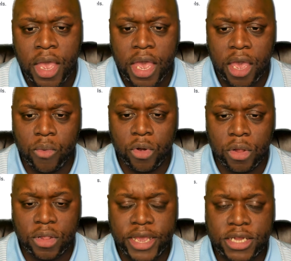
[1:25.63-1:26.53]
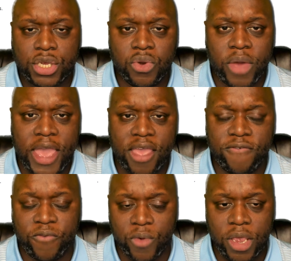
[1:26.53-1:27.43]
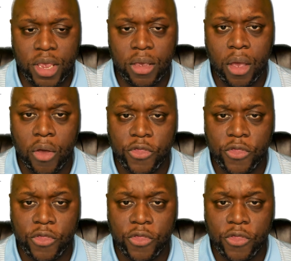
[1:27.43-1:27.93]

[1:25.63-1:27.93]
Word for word: It will link to a free